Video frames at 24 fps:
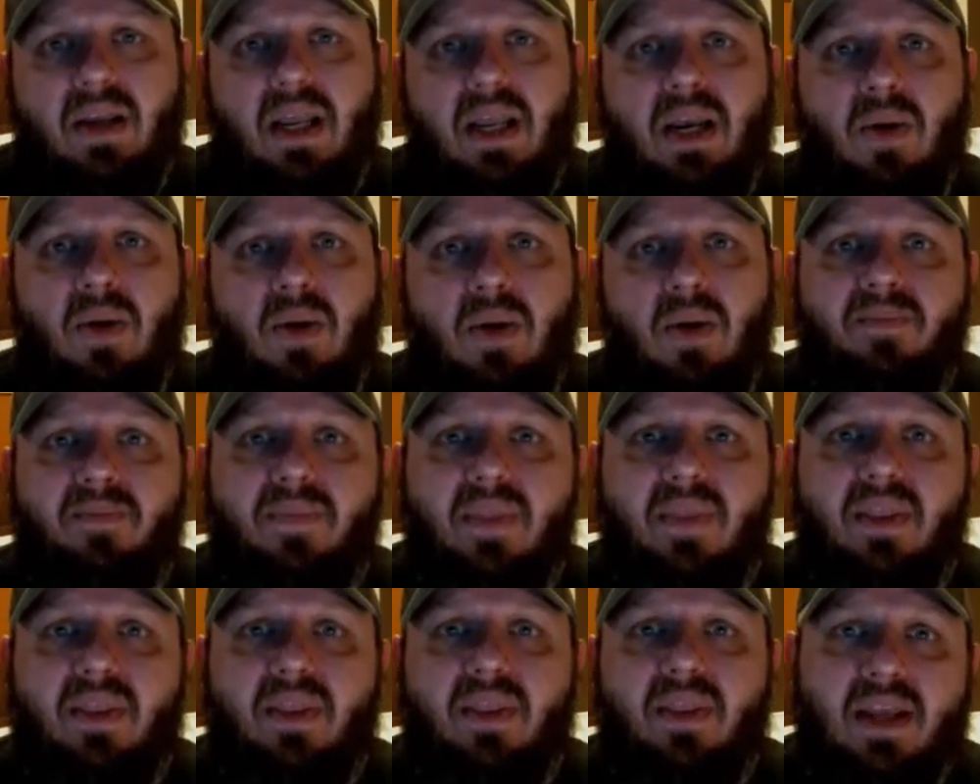Anyway,
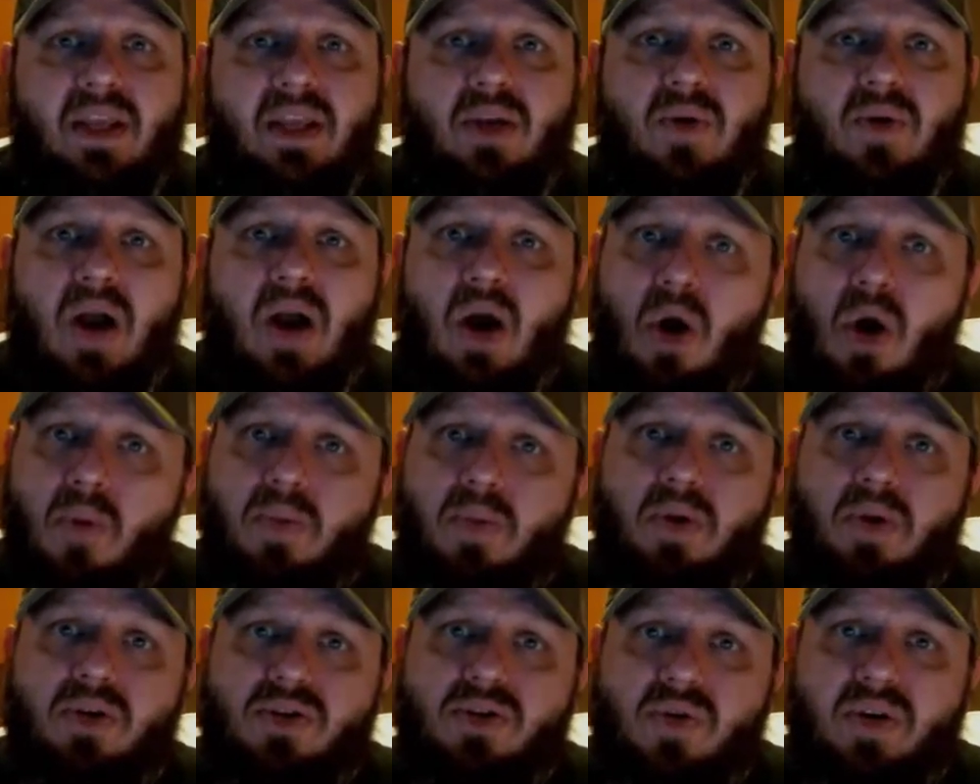thank you. I
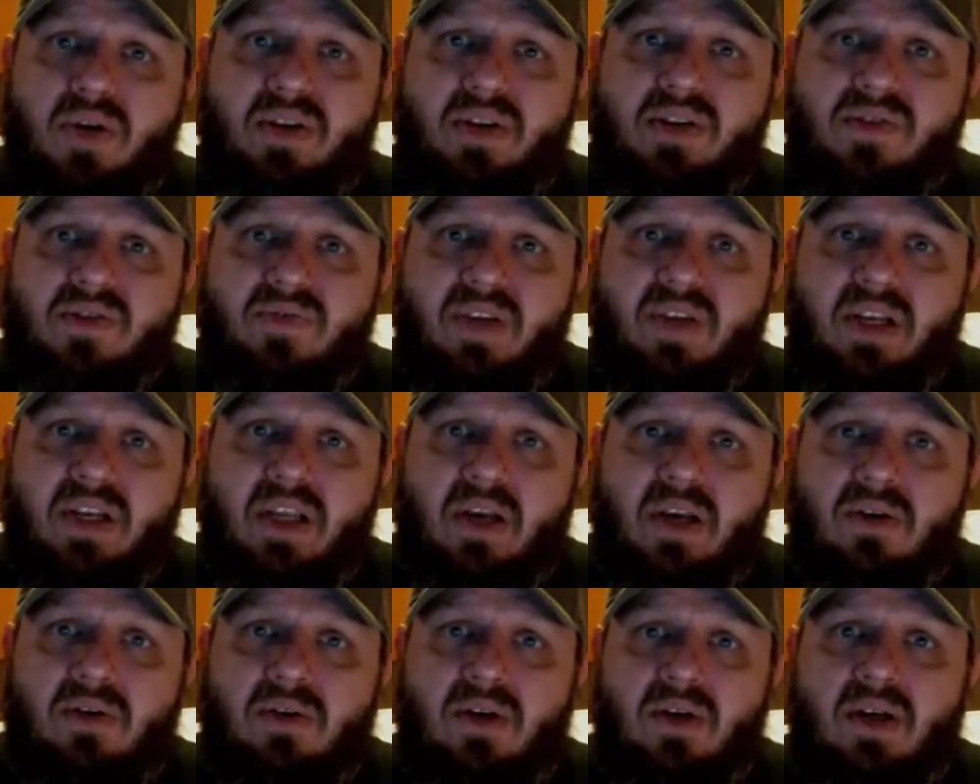hope you enjoyed this
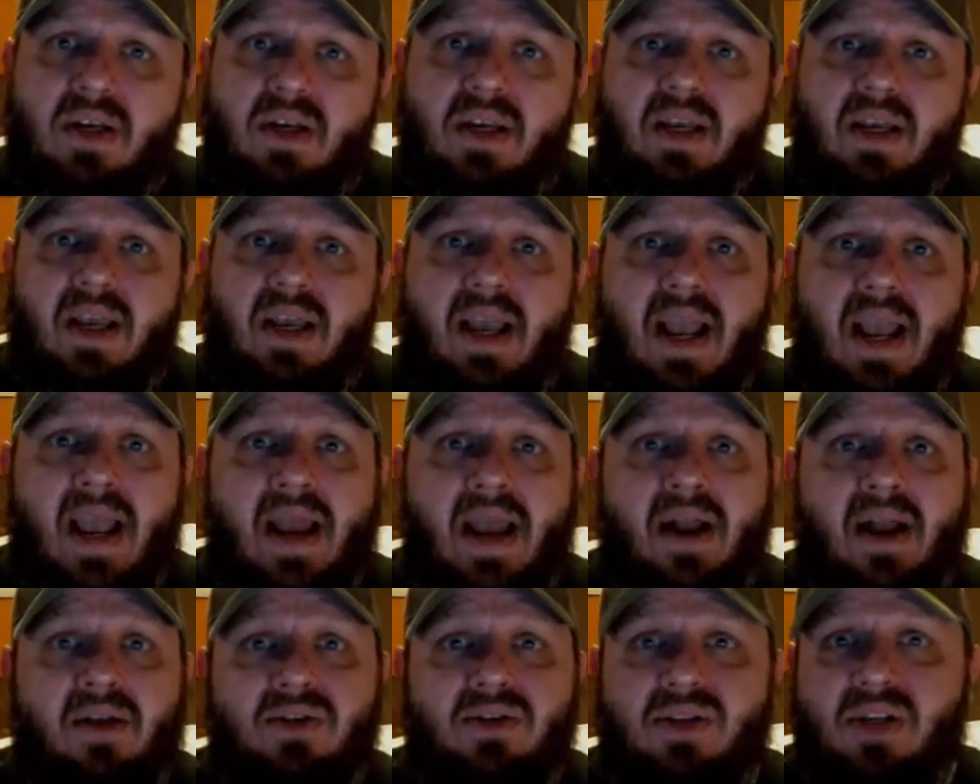video,
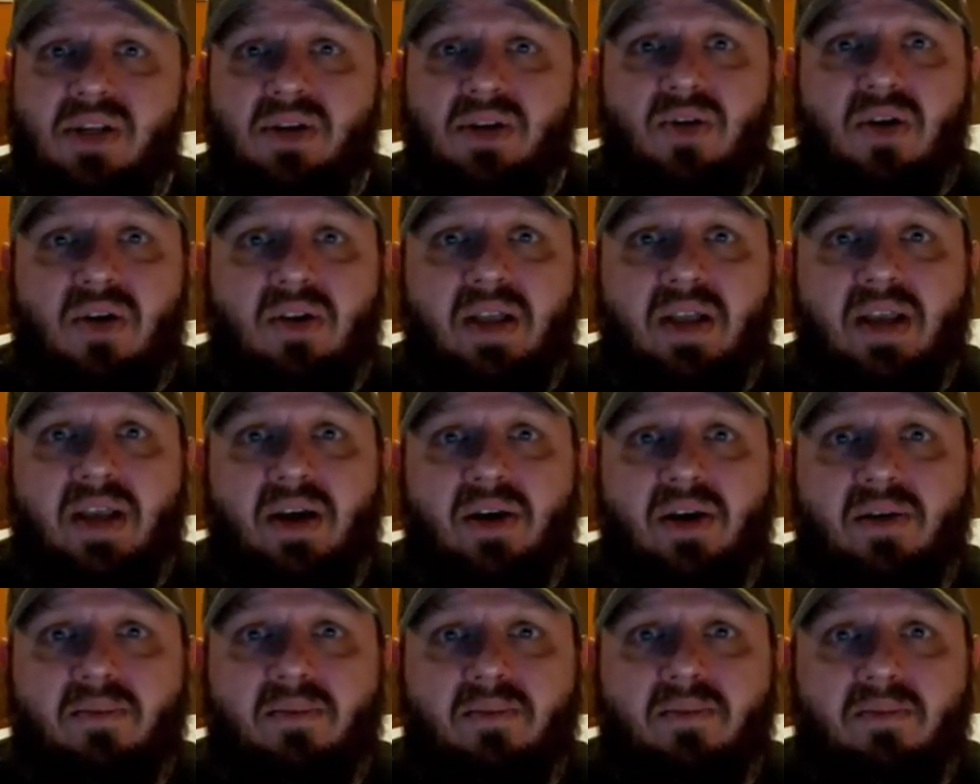and I'll see you all
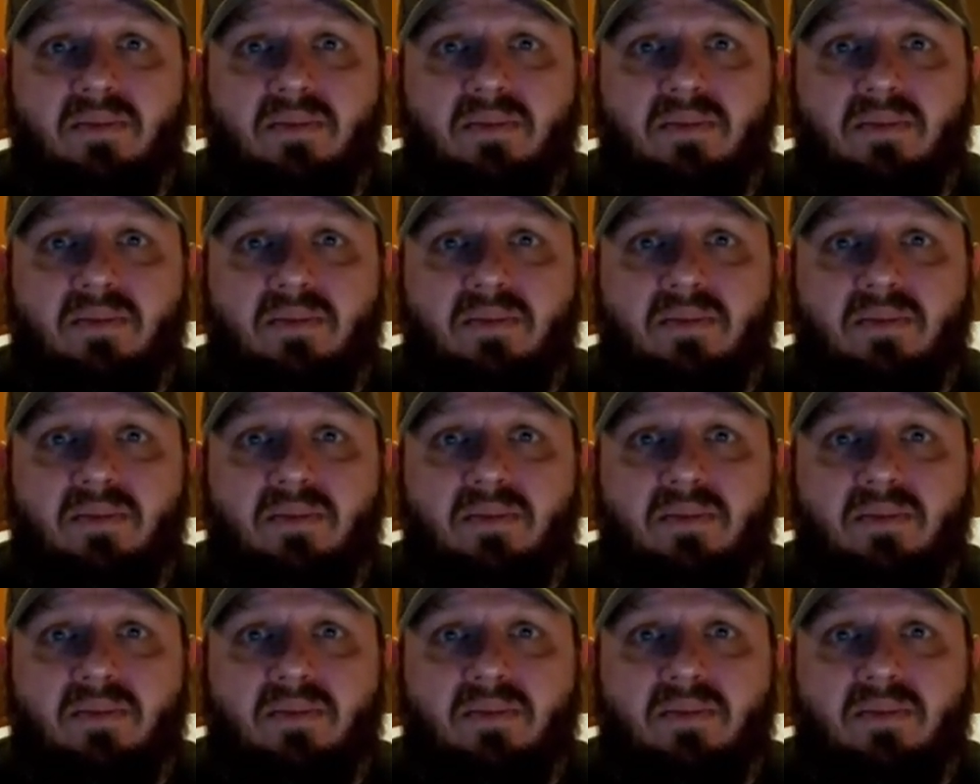later.